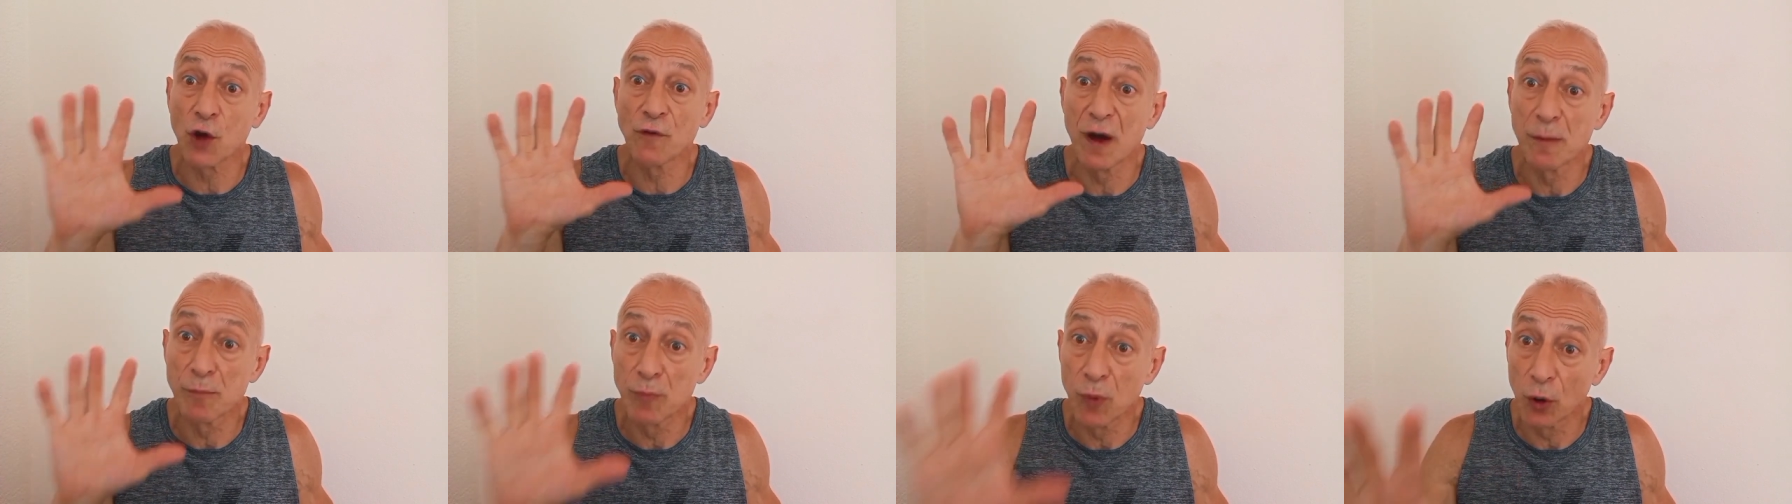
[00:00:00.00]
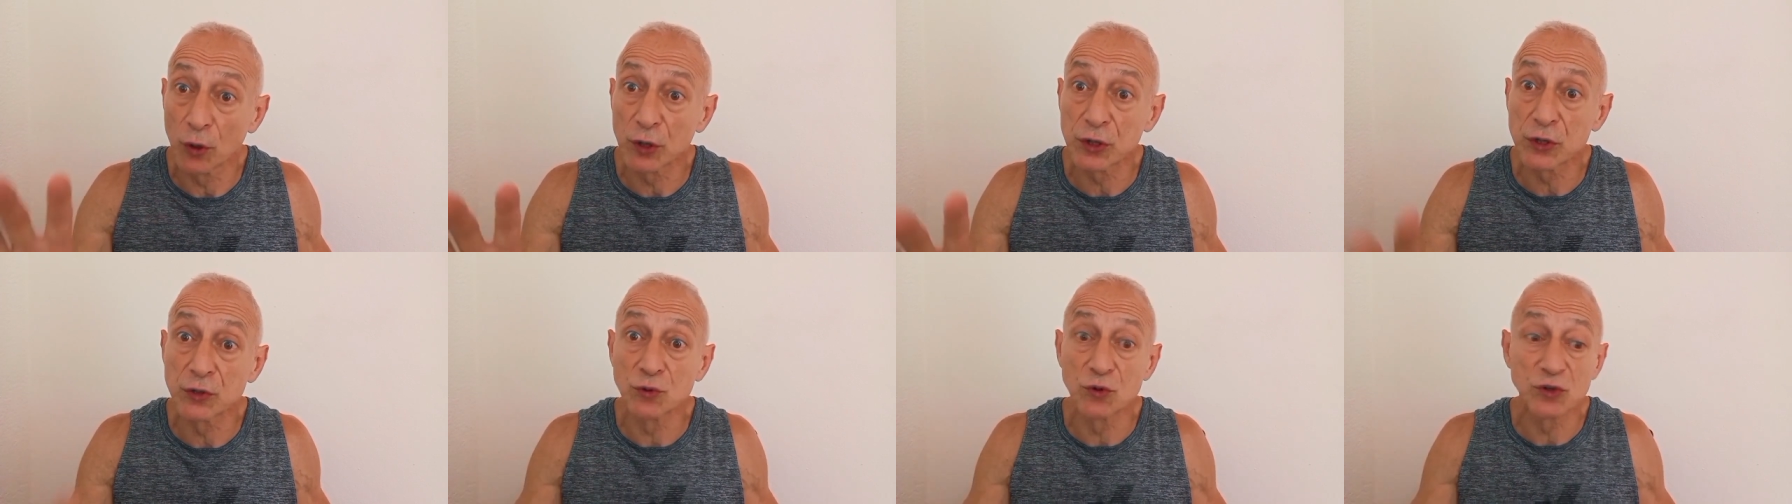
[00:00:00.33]
of our
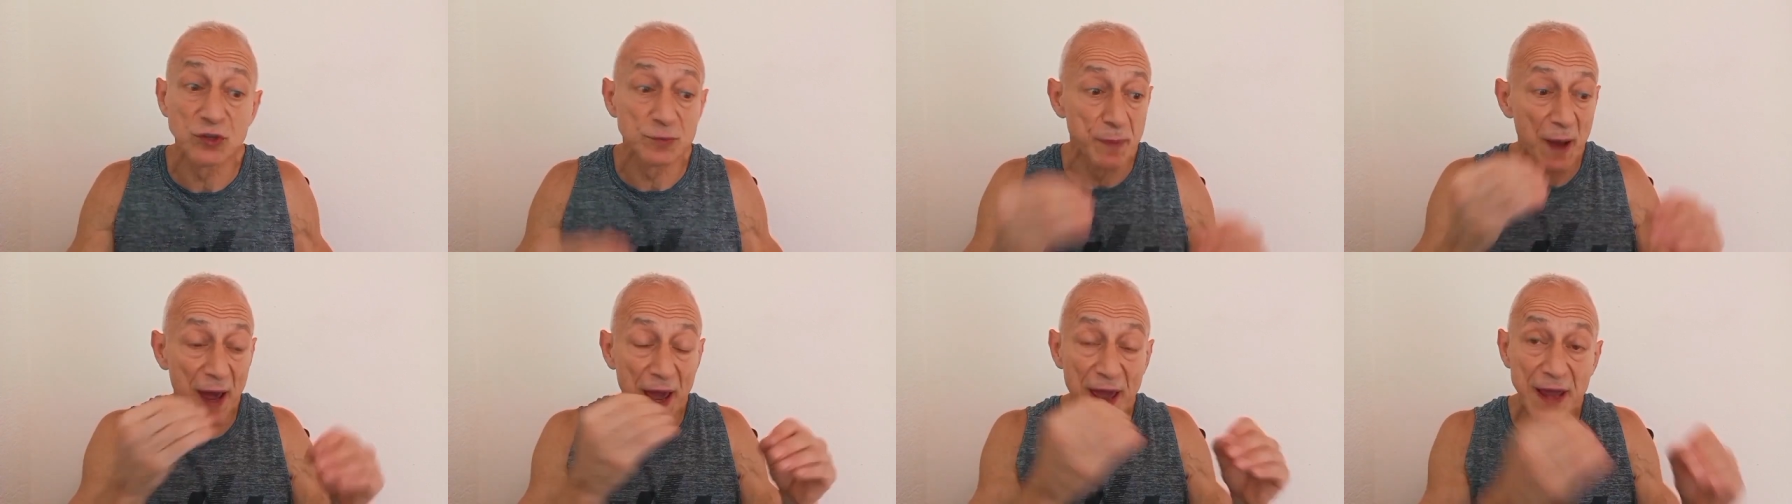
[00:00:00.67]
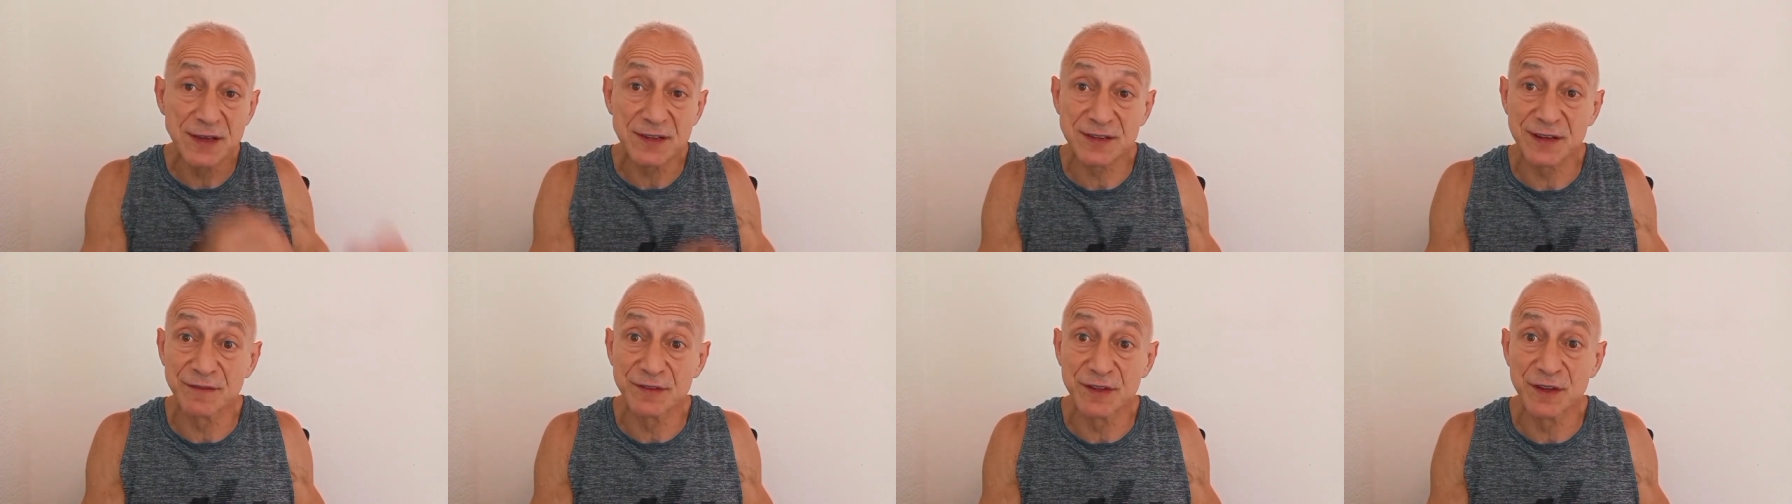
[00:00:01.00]
motor units by
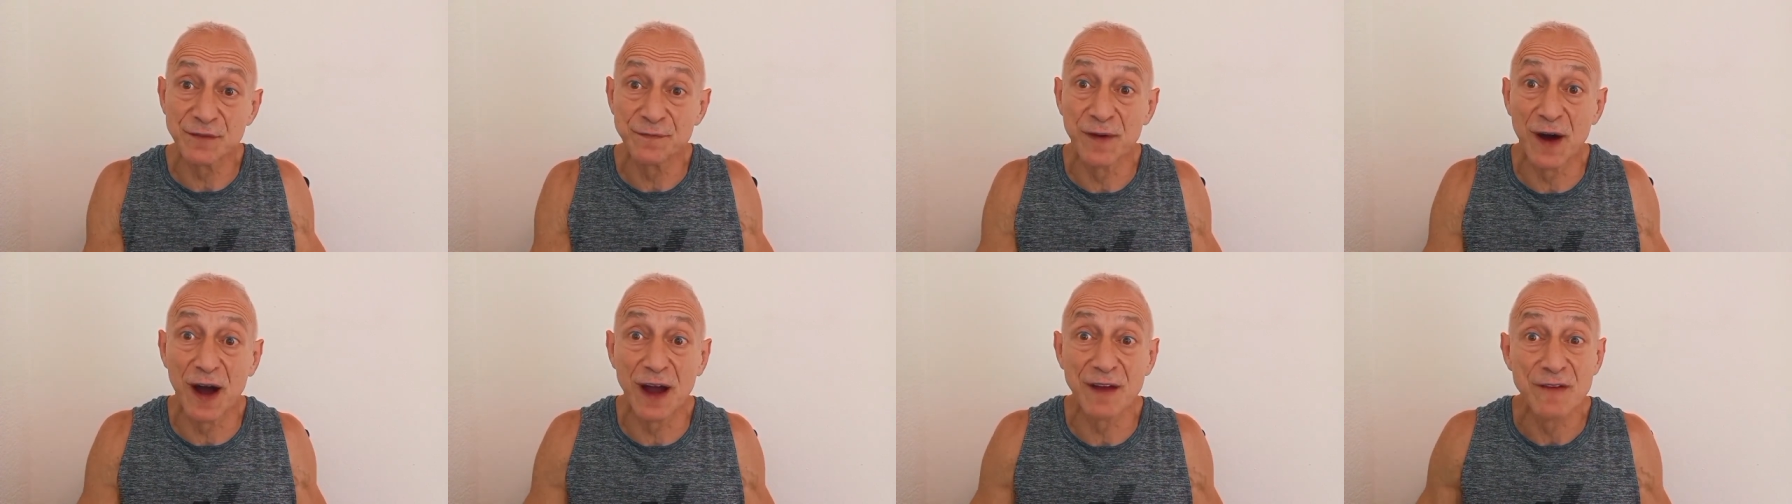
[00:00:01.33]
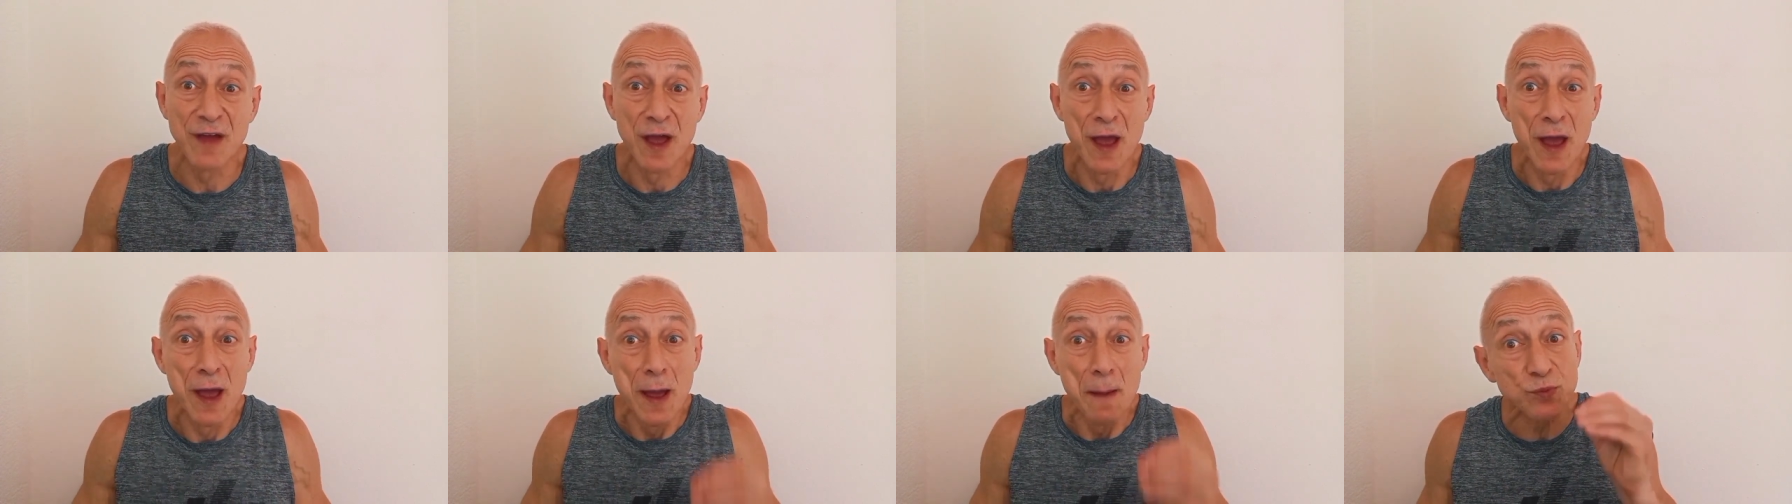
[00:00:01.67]
age 75.